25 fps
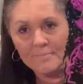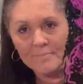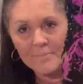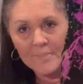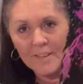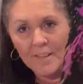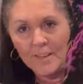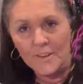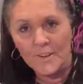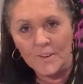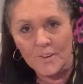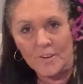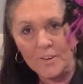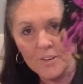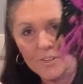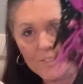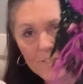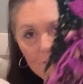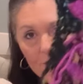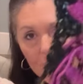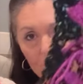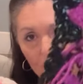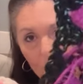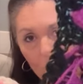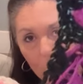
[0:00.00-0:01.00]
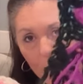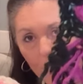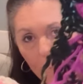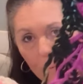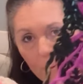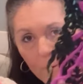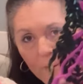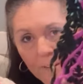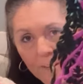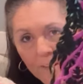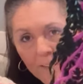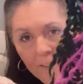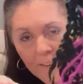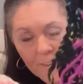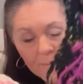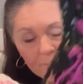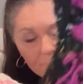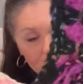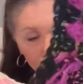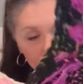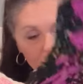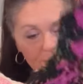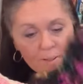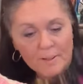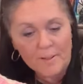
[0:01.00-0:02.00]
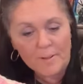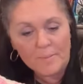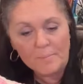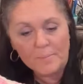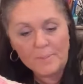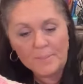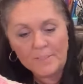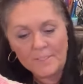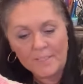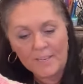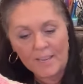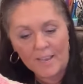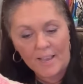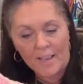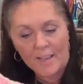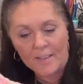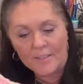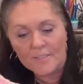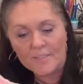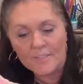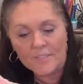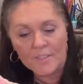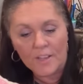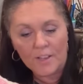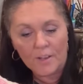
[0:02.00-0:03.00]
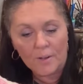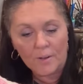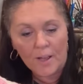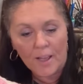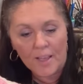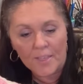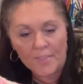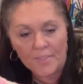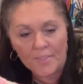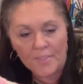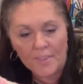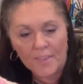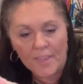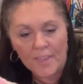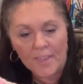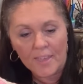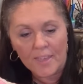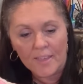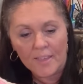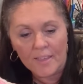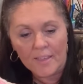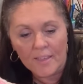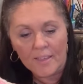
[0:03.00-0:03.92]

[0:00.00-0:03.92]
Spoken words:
That yarn is so pretty. But yeah, so I think